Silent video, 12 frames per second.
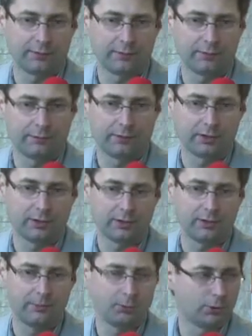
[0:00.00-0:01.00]

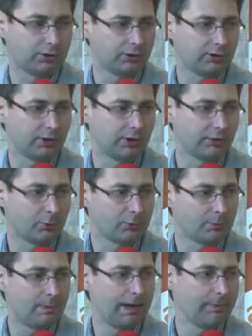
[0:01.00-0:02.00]
very important that
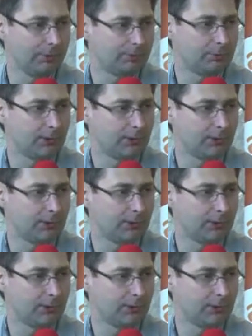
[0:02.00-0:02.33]
those payment